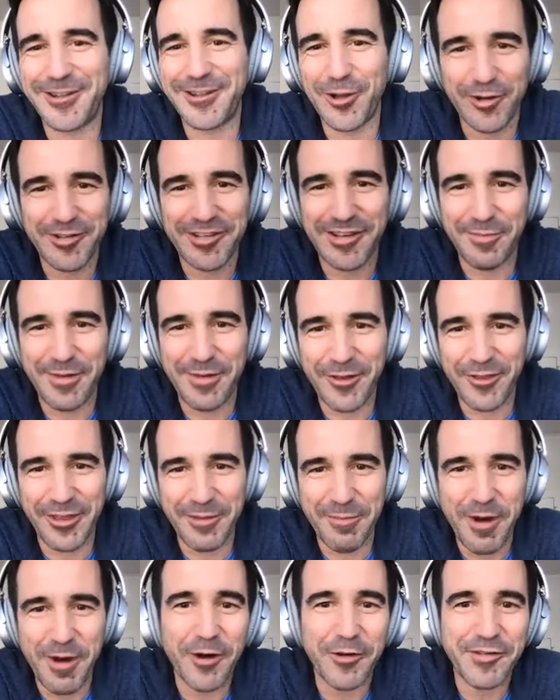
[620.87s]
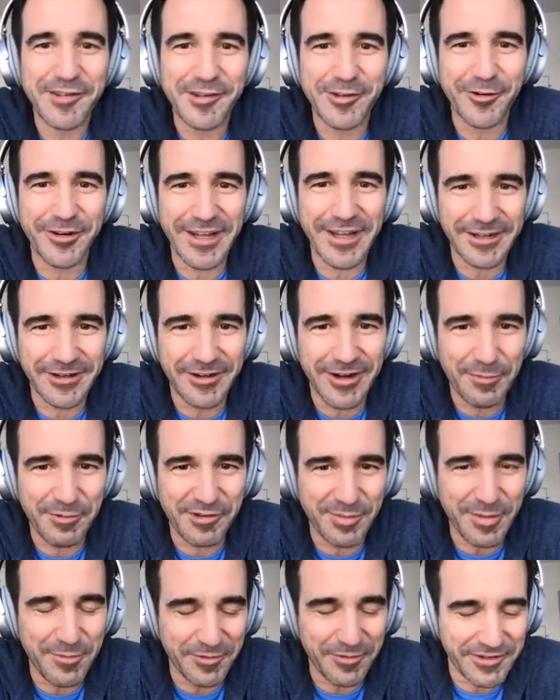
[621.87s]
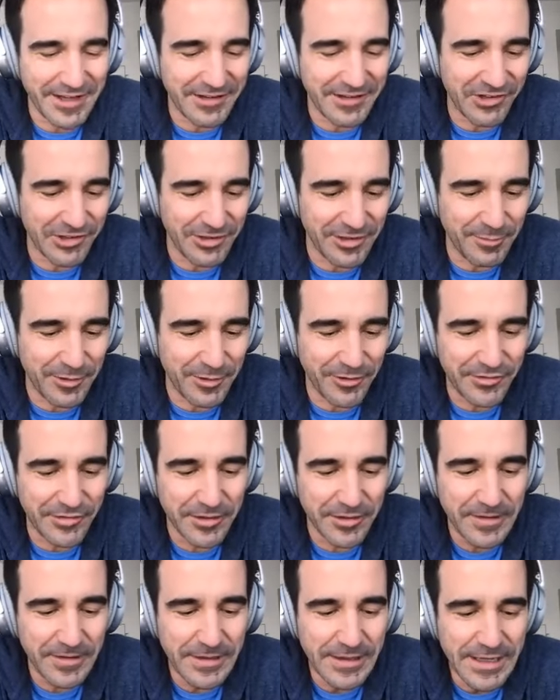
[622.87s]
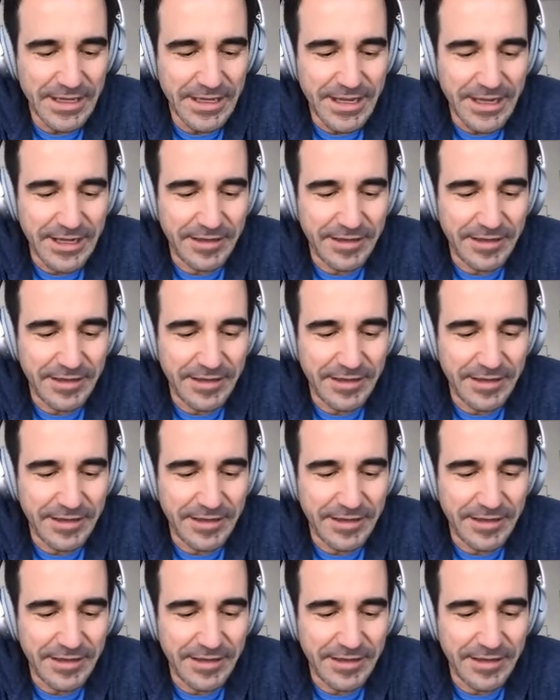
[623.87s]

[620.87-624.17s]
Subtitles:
talks about the most, or that grabs people's attention the most.